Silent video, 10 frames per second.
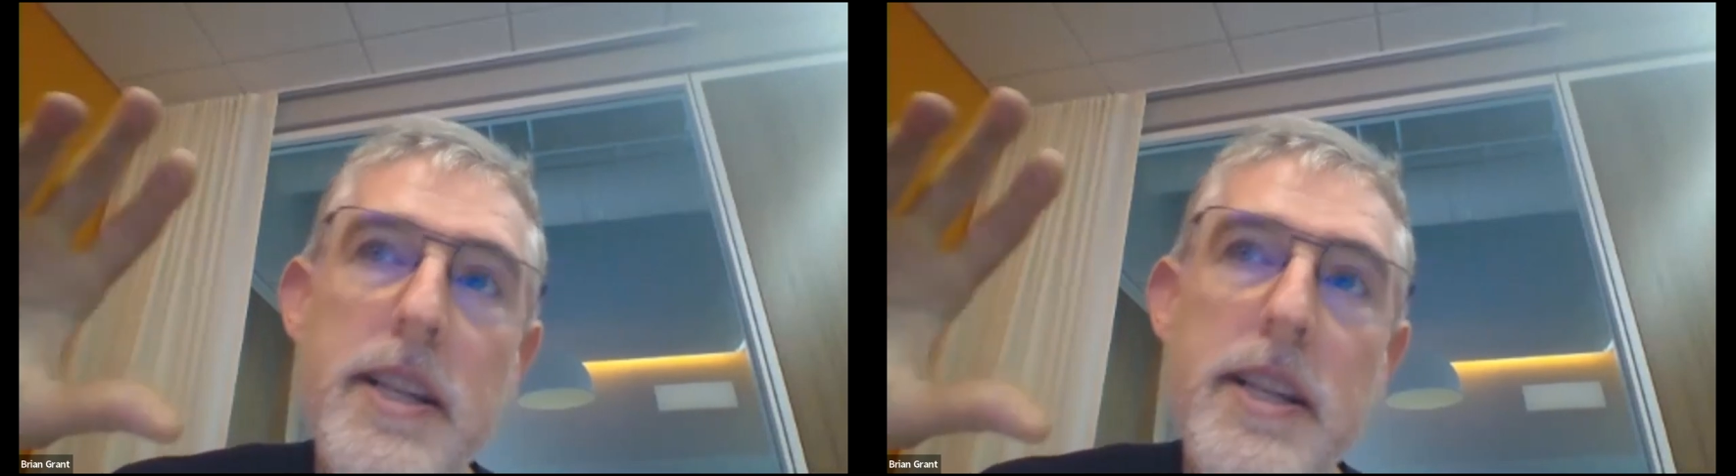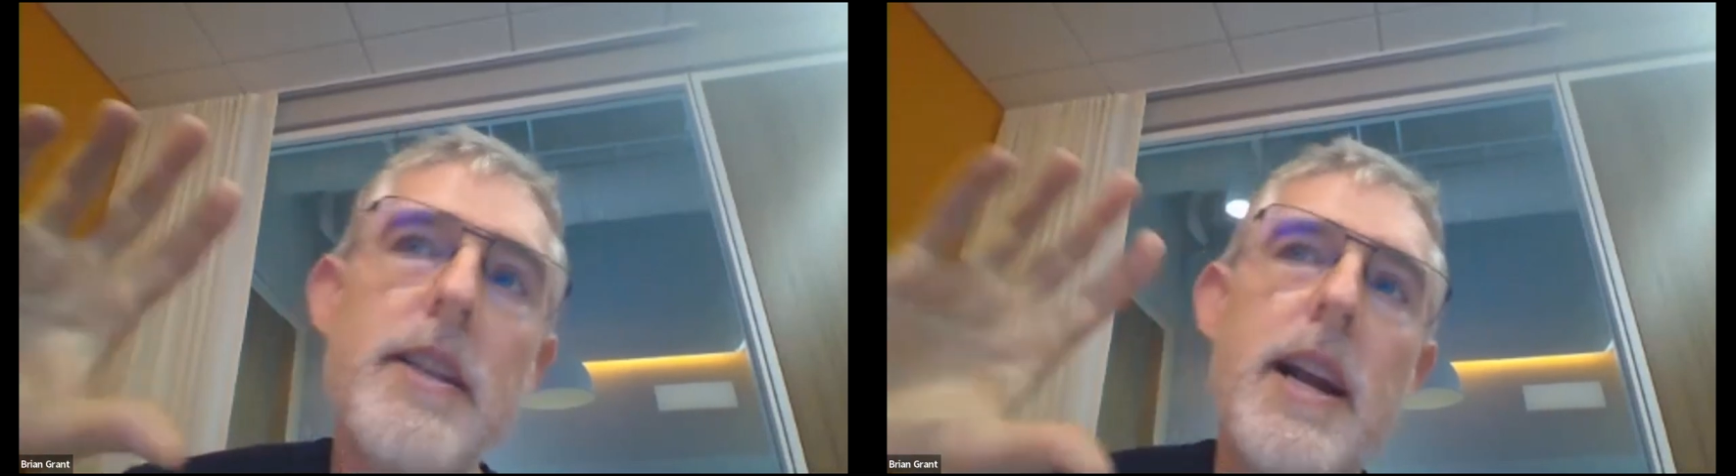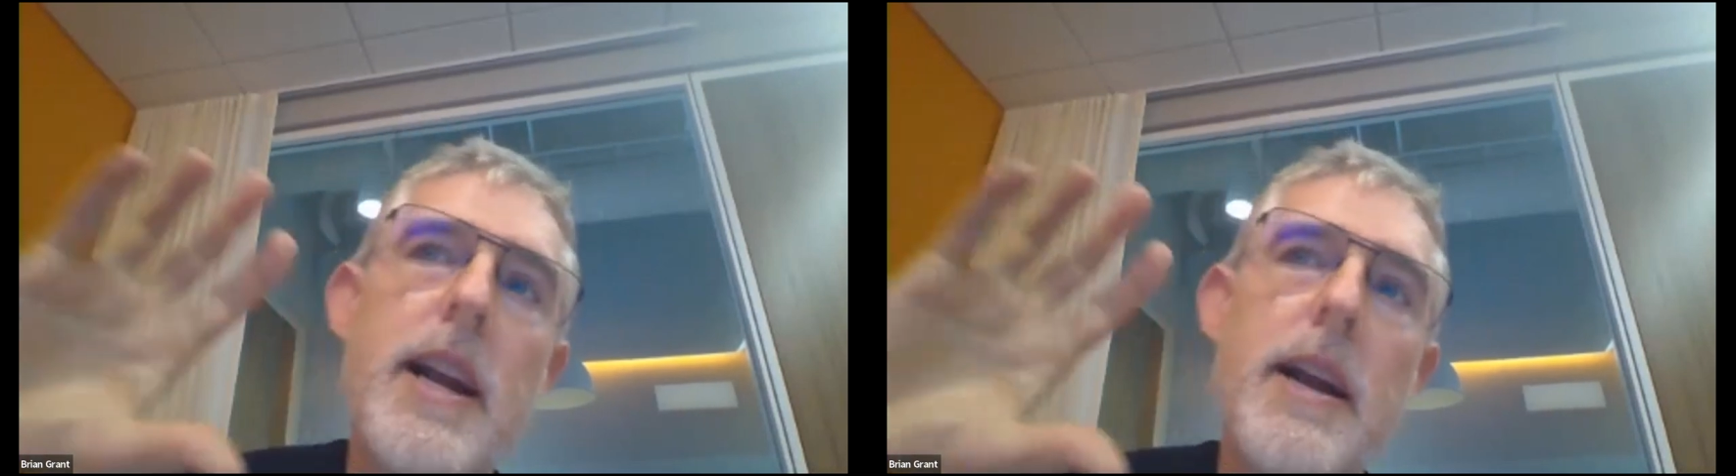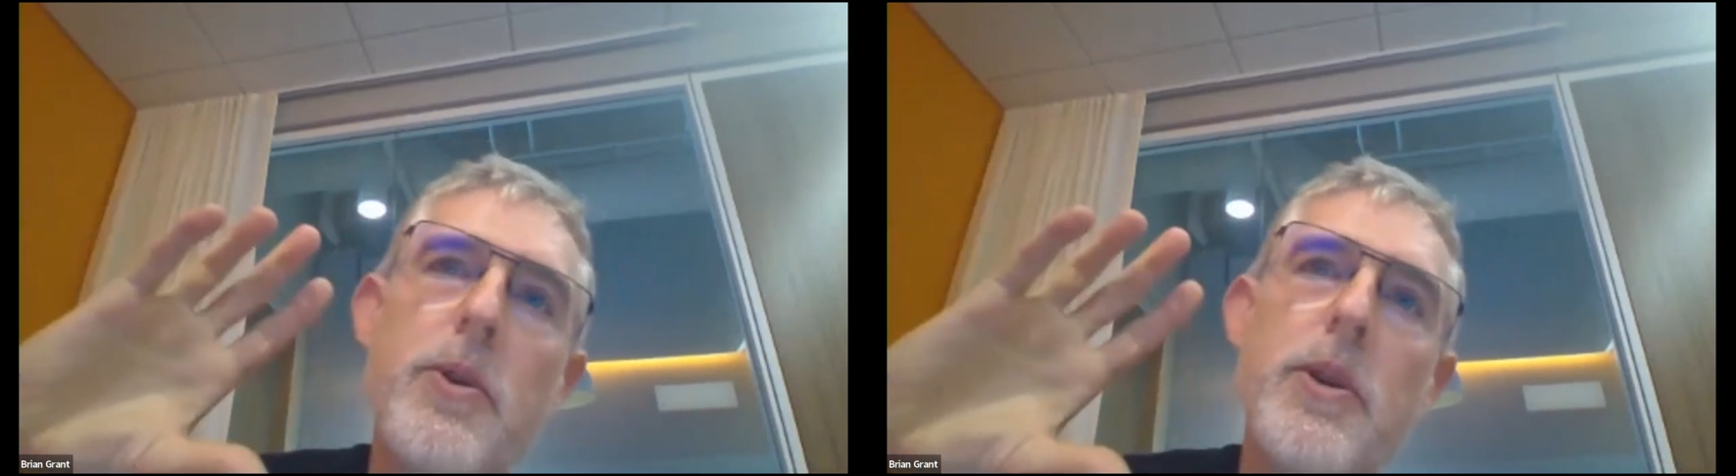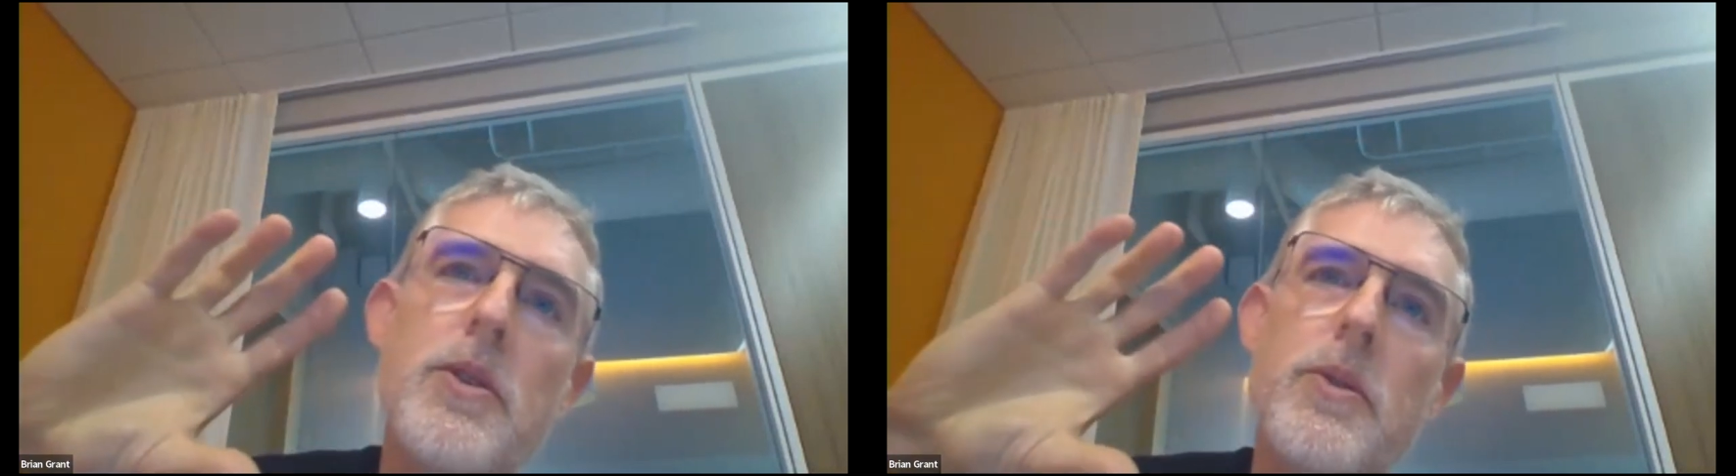idea that I'm
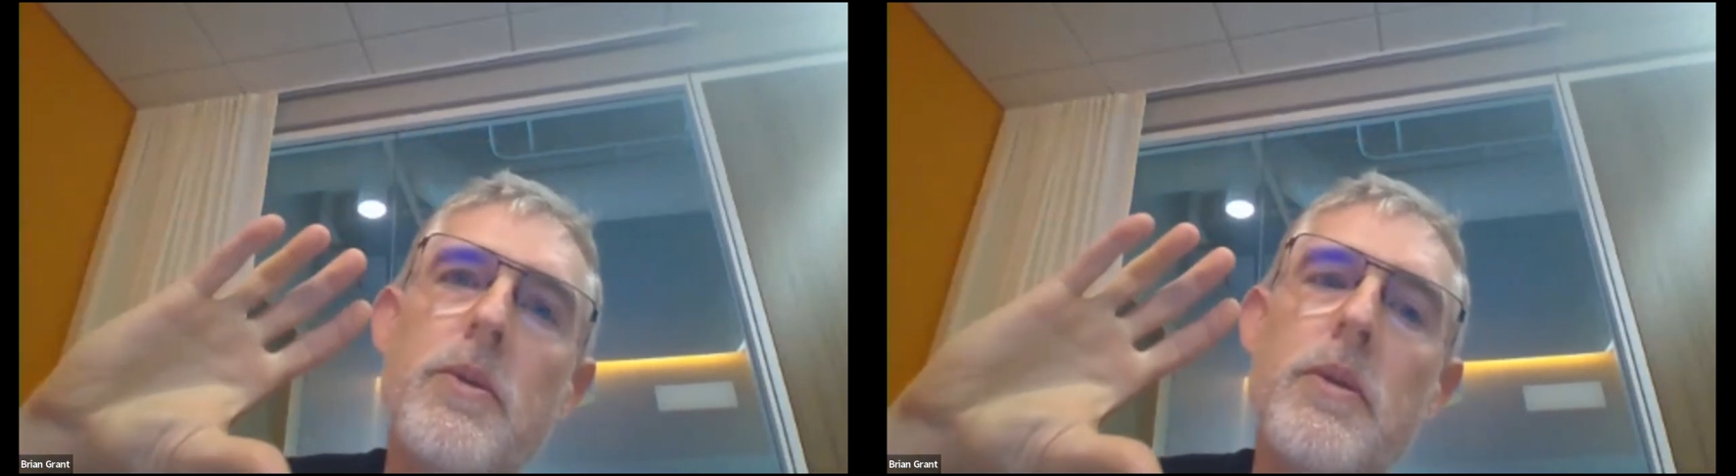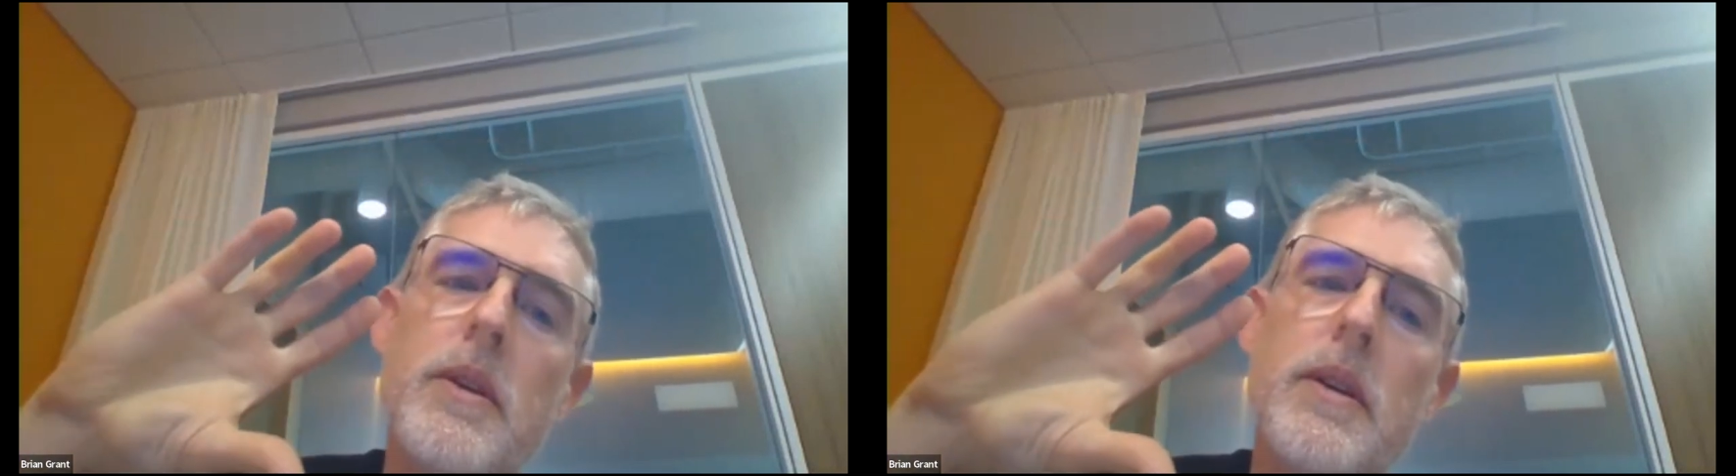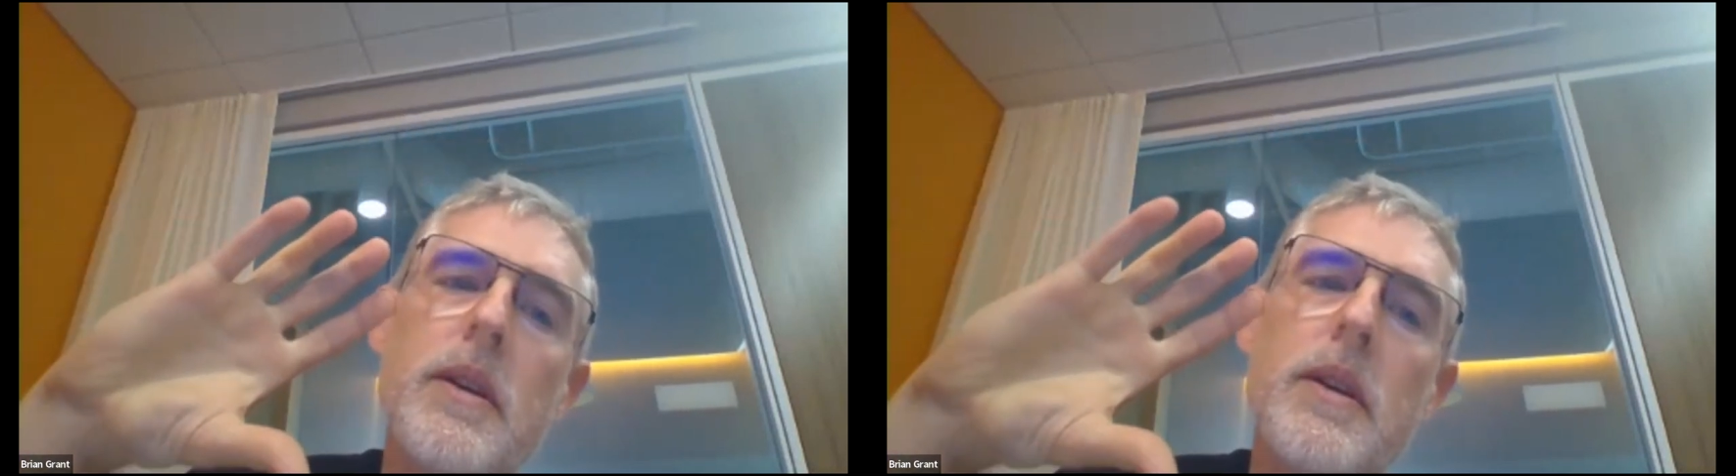going to